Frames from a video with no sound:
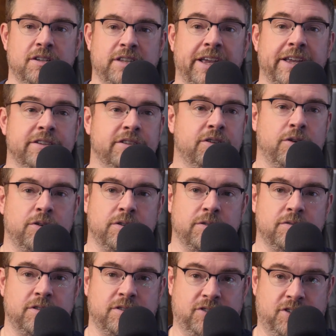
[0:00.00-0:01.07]
They get to go
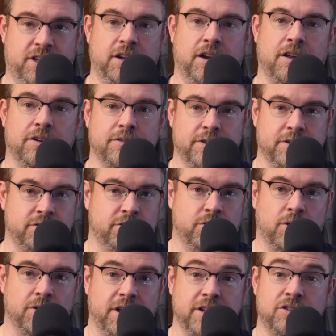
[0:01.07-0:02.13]
to Sea Otter and do
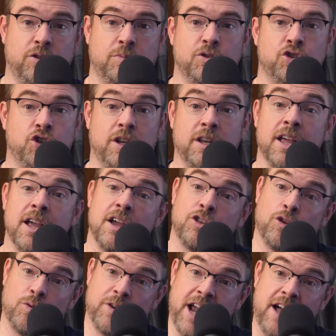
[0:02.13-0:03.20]
all that stupid shit.
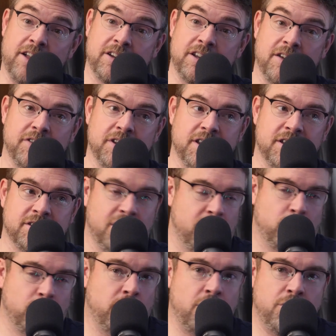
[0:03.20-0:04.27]
The reality of it is
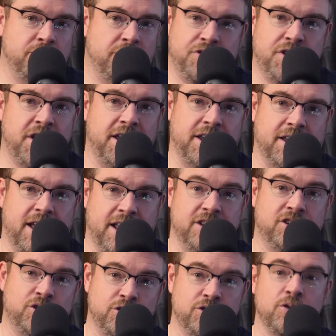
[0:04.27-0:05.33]
we're our own thing. And as
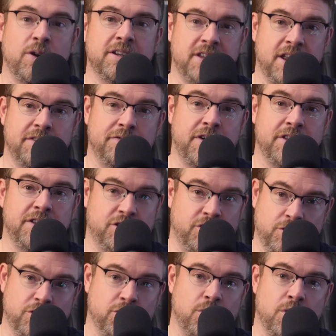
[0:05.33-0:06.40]
soon as you identify that
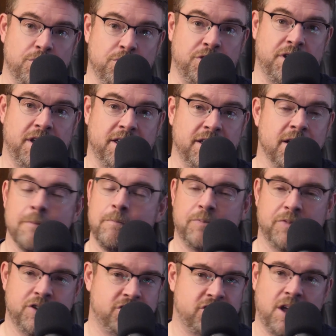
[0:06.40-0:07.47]
you're your own thing,
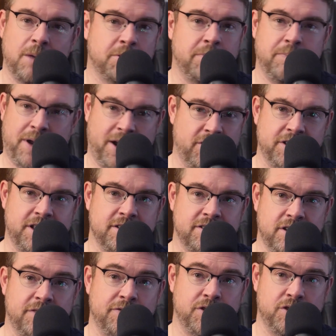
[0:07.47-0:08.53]
you stop comparing that
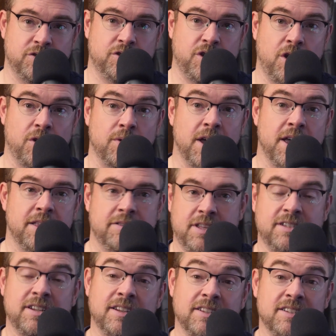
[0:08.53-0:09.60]
stuff and you just go.
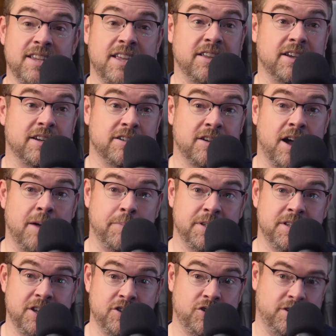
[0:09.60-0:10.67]
That's not to say that
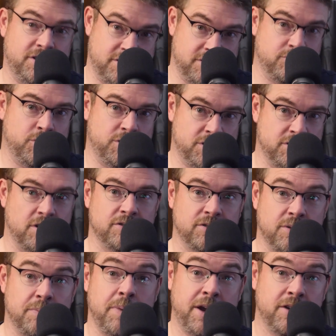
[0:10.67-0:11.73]
competition which is also
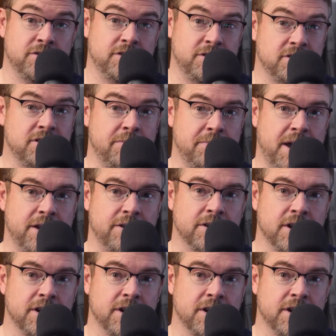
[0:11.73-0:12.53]
comparison to some matter.